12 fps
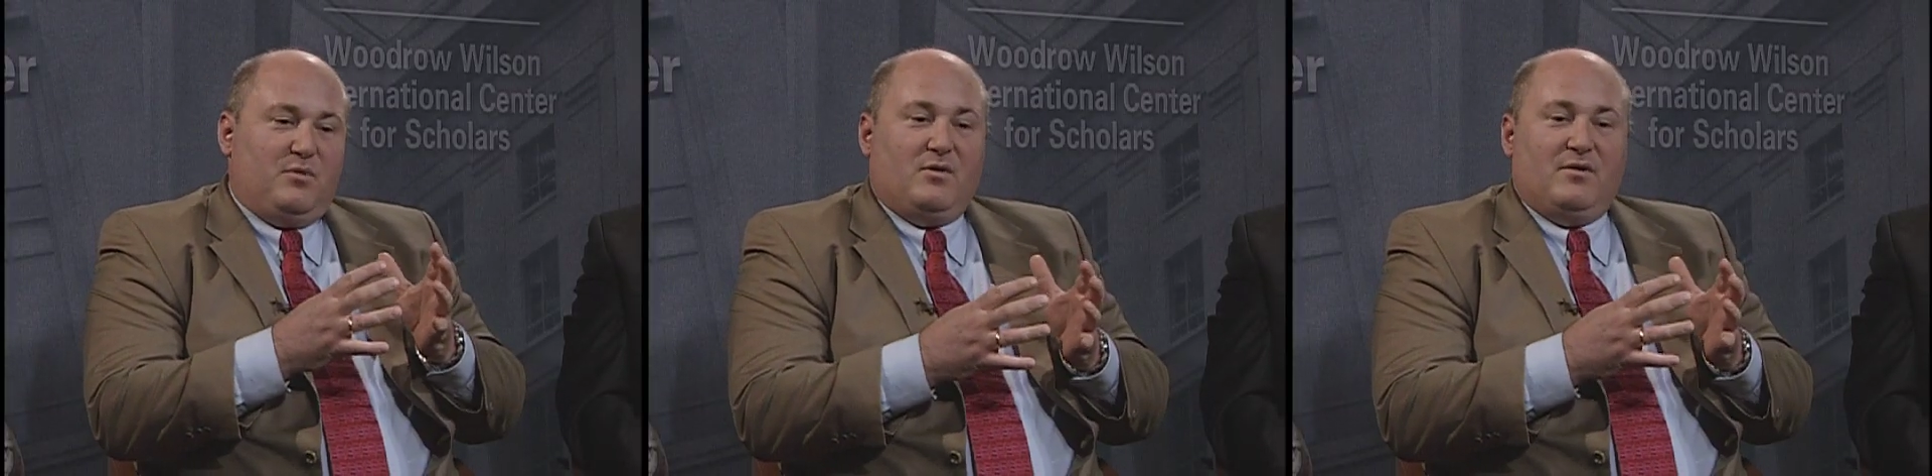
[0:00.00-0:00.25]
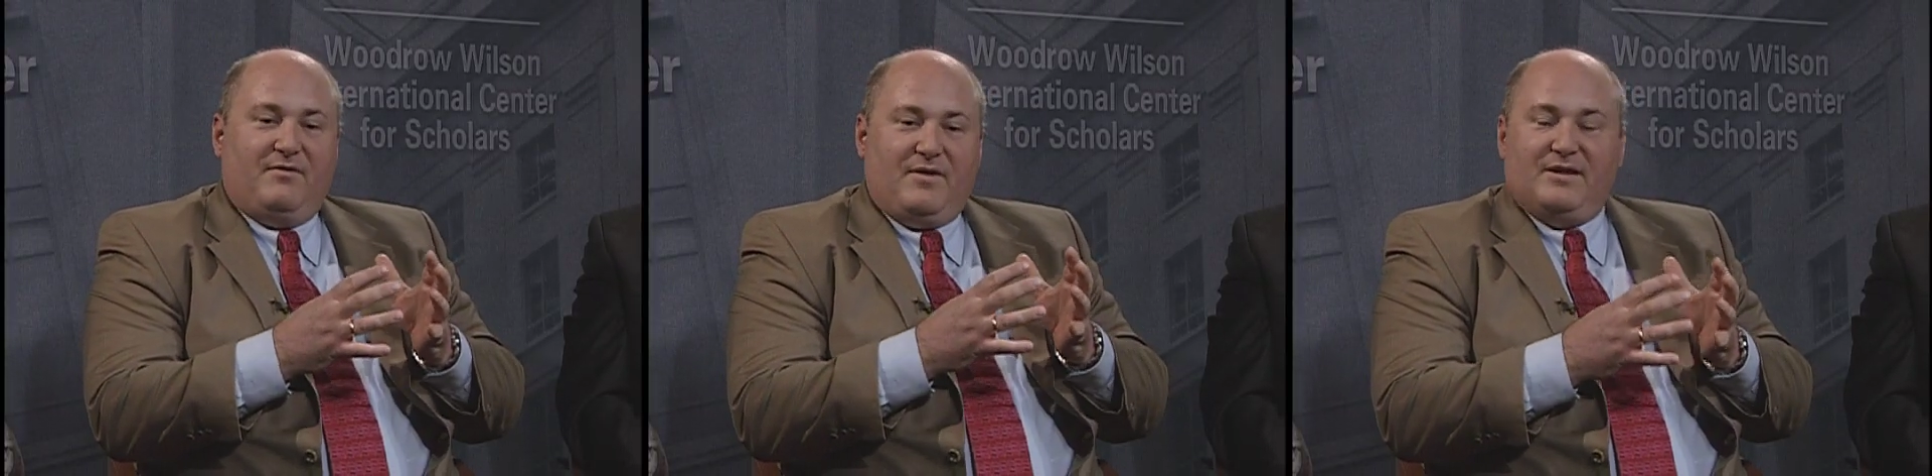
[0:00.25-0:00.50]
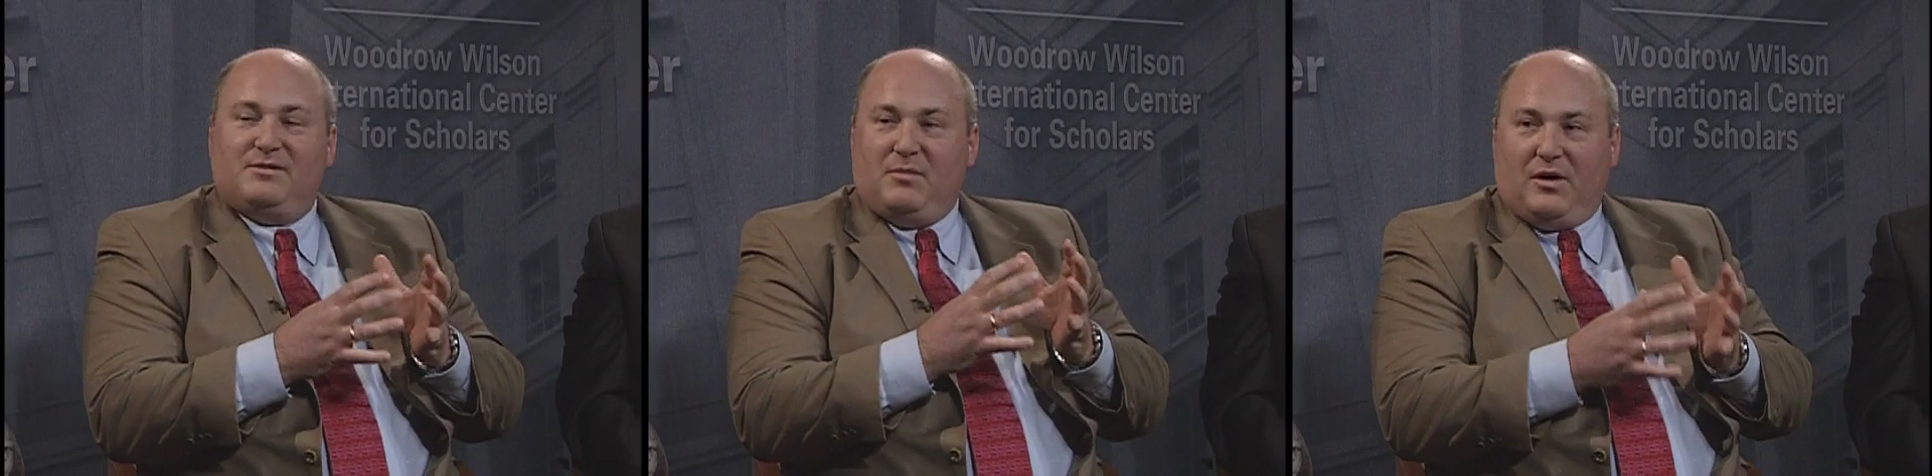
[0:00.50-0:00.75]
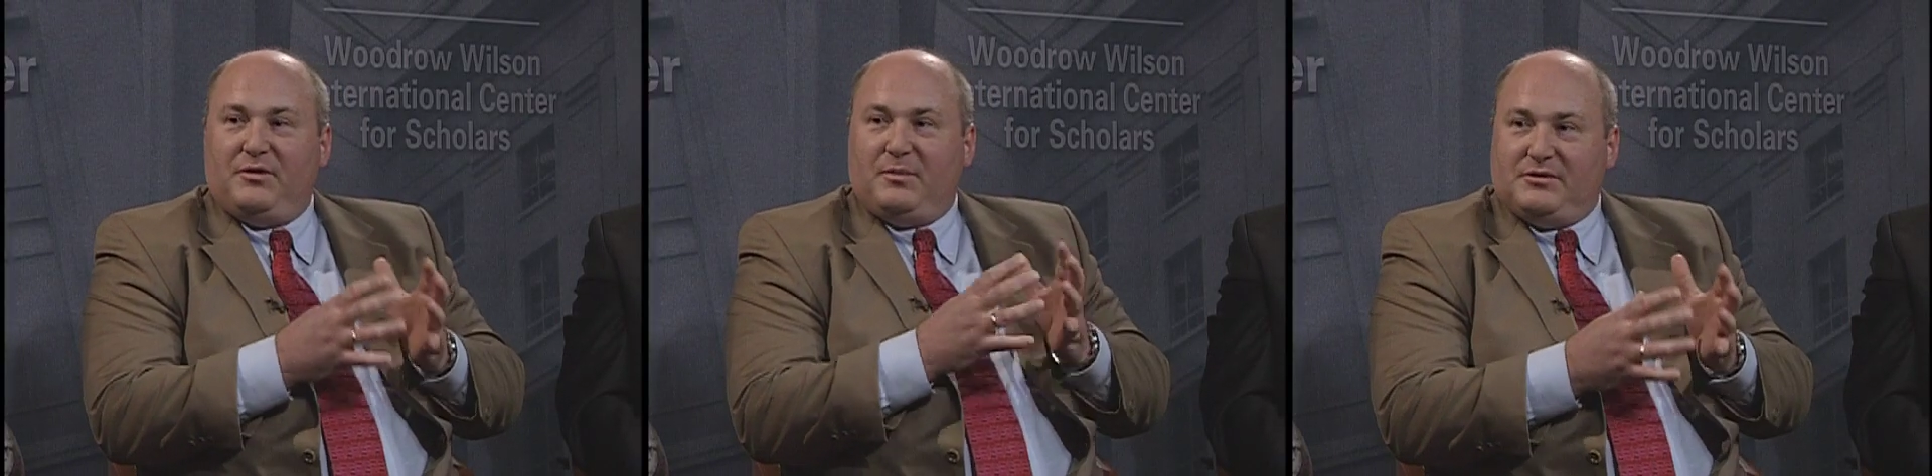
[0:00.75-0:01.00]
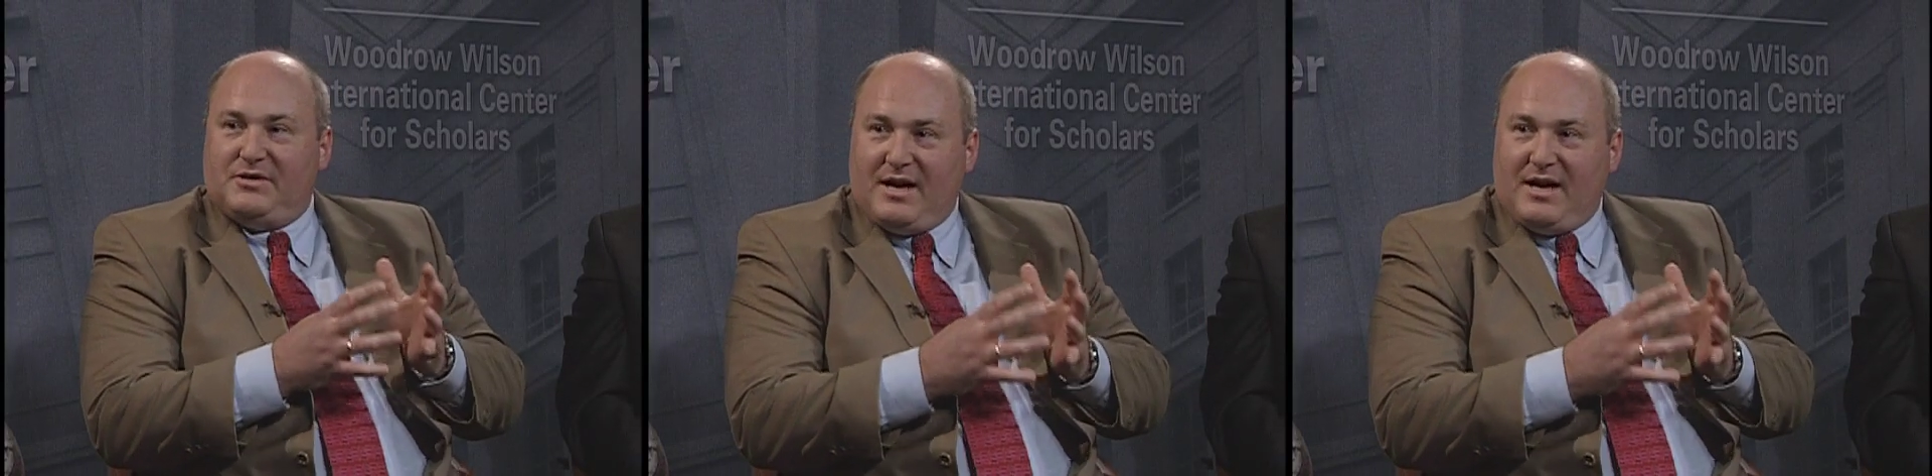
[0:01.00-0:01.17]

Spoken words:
poor face multiple